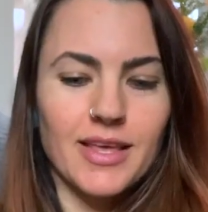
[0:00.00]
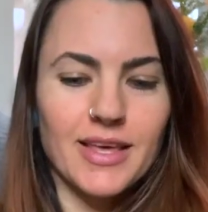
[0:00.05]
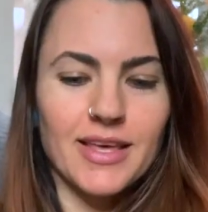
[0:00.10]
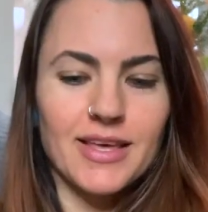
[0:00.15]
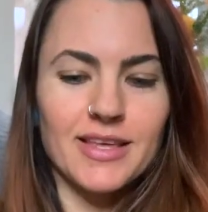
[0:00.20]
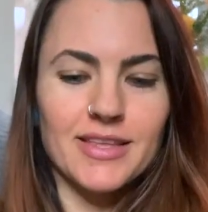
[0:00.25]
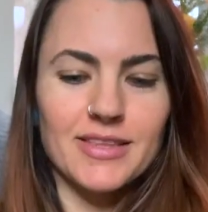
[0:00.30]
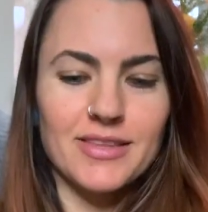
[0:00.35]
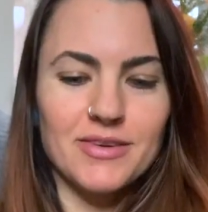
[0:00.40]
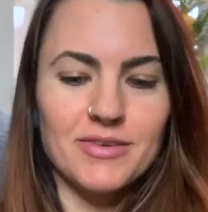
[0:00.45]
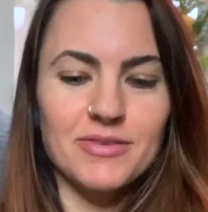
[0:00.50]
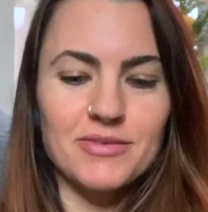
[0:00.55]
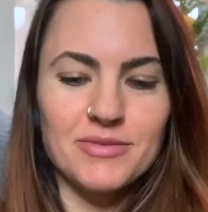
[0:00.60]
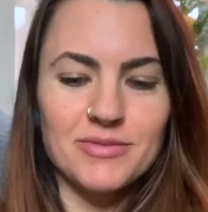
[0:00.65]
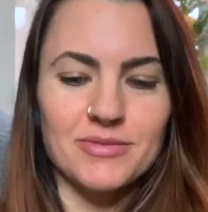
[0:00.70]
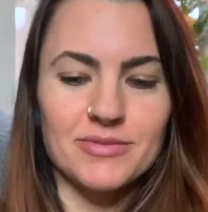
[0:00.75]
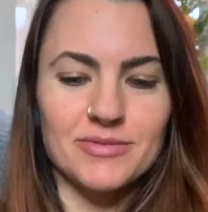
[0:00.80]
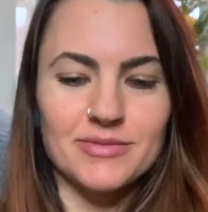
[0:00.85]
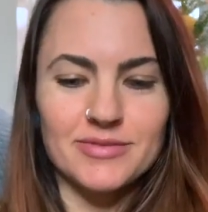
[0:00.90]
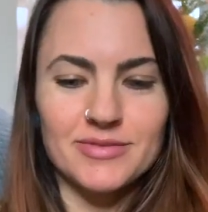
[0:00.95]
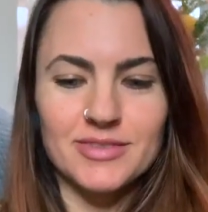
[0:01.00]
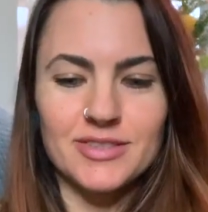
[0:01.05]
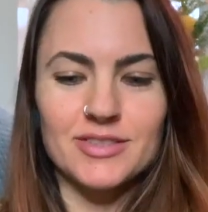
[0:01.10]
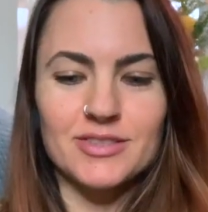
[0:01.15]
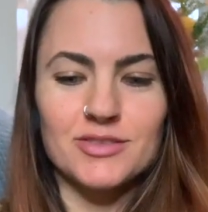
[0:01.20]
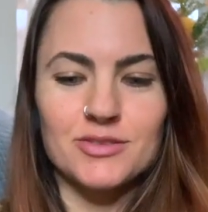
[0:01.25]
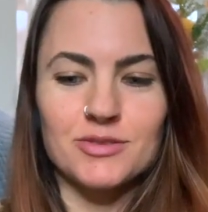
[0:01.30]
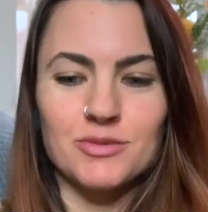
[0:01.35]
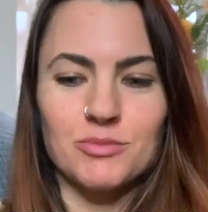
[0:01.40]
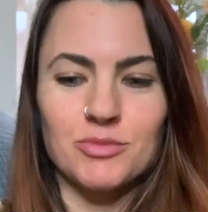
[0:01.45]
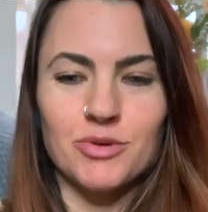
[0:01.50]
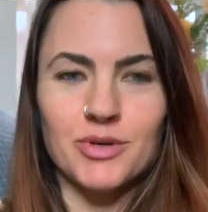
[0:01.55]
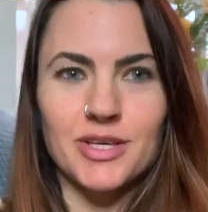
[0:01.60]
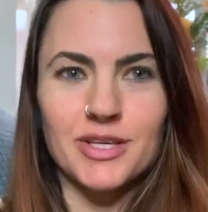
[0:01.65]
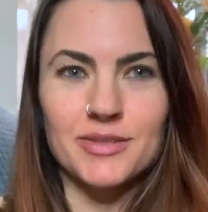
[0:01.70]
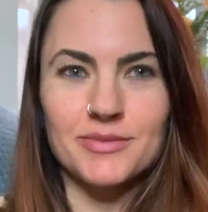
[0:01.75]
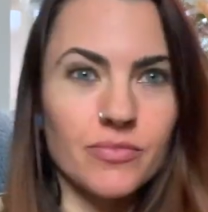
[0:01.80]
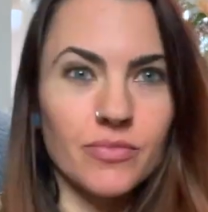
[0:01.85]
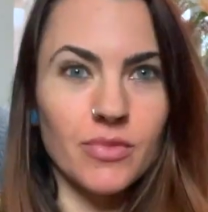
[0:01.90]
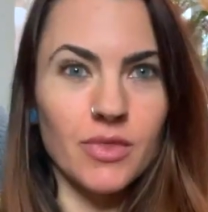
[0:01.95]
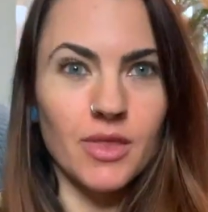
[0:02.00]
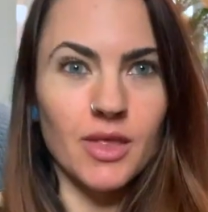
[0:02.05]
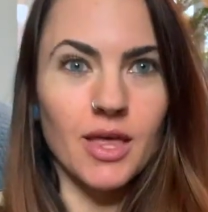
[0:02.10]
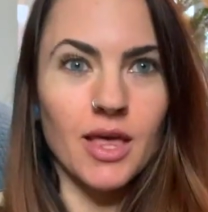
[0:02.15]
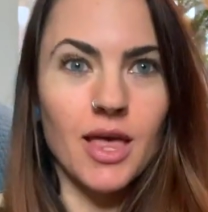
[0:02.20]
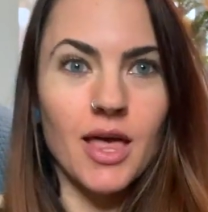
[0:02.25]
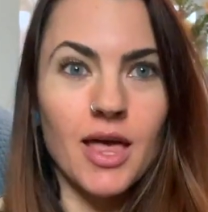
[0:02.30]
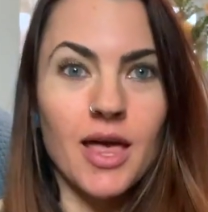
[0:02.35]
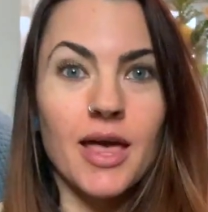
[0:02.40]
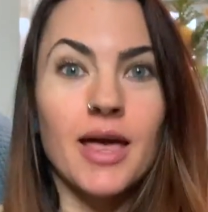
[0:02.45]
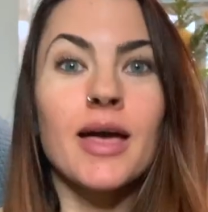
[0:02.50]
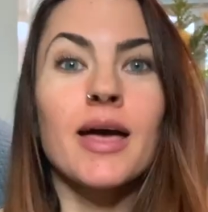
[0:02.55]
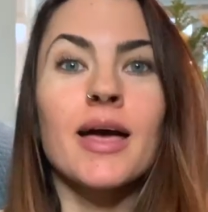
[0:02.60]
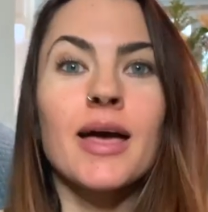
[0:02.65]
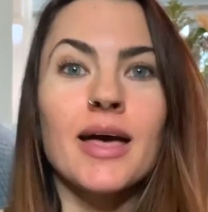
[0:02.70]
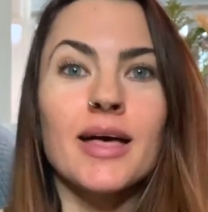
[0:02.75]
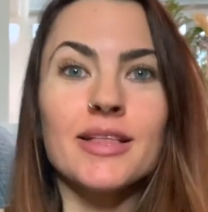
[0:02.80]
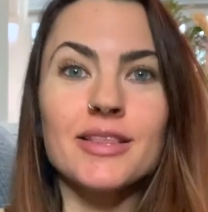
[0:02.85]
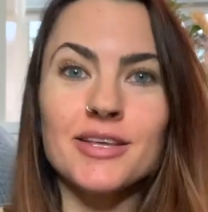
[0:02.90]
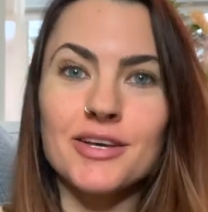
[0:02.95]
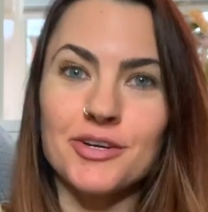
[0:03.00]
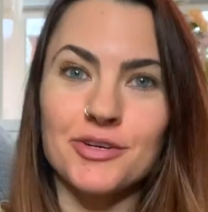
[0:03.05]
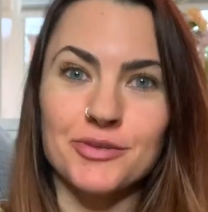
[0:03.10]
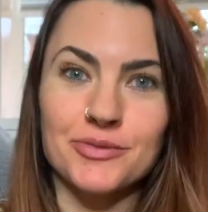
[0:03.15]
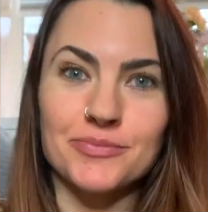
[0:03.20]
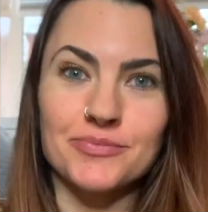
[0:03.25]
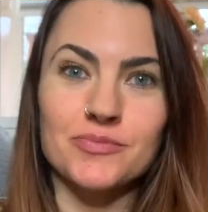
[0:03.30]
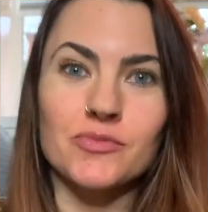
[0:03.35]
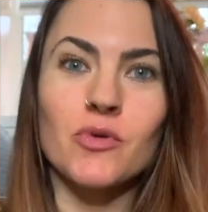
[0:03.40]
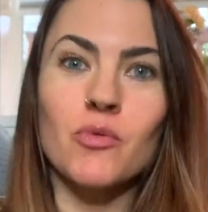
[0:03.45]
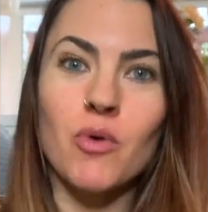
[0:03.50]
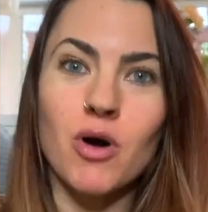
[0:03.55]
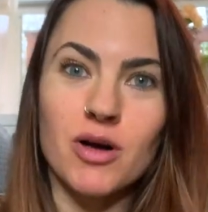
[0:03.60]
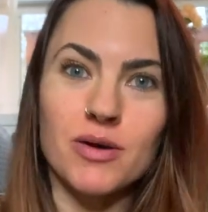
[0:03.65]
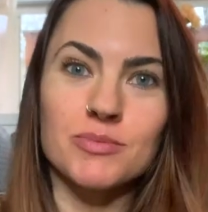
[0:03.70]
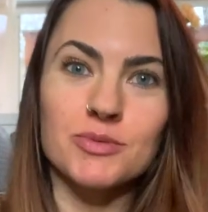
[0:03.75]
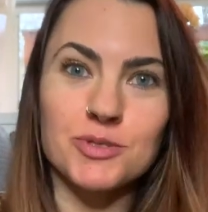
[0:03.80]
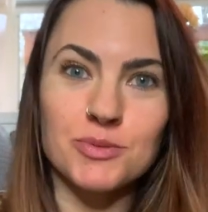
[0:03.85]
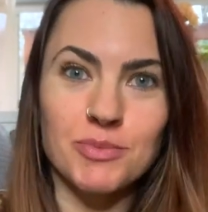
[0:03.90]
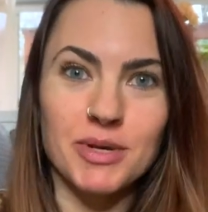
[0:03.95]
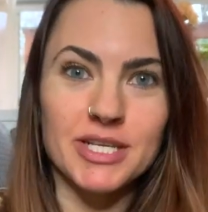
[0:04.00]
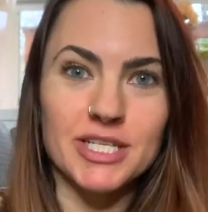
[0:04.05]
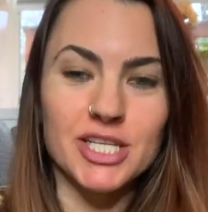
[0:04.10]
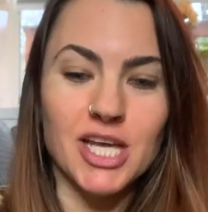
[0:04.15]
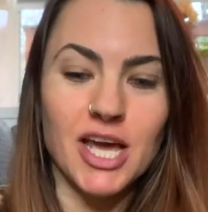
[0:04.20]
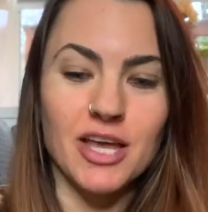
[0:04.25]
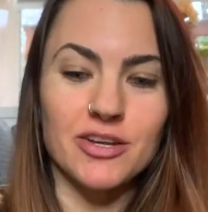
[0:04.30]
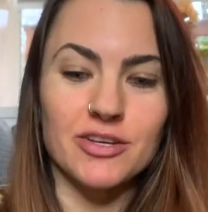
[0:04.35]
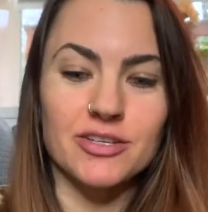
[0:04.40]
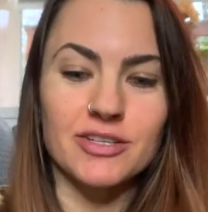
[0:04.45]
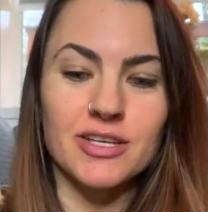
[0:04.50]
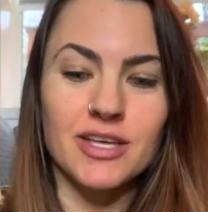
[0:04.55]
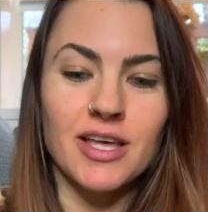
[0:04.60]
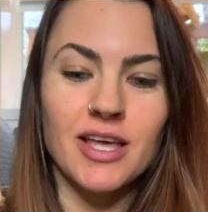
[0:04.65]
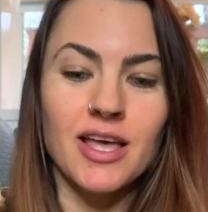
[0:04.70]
Hey, yo, you good boy. Hello, welcome to my channel.